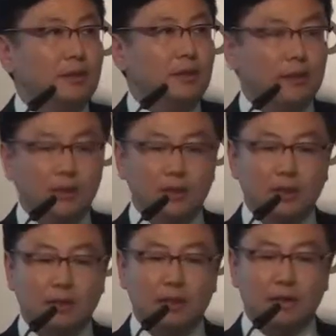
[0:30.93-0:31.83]
The
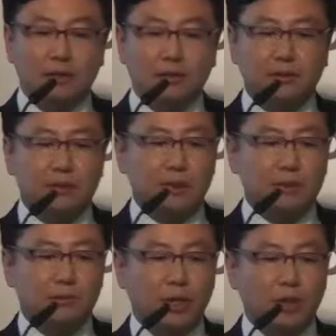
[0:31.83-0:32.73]
Alliance
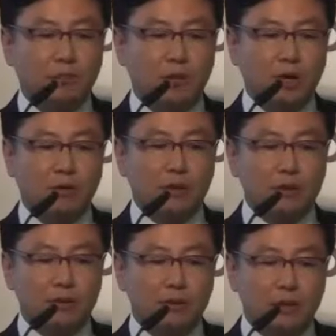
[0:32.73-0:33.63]
has made
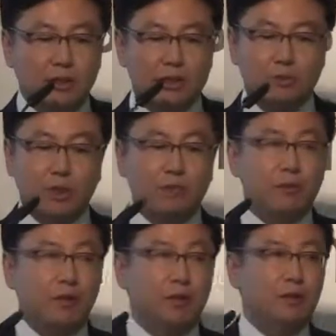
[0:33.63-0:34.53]
progress in
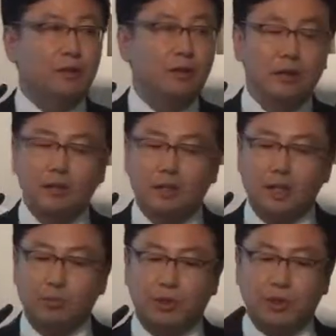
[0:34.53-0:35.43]
simplifying
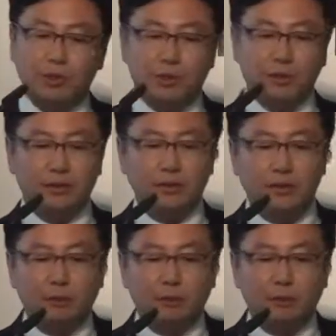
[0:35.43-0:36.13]
the application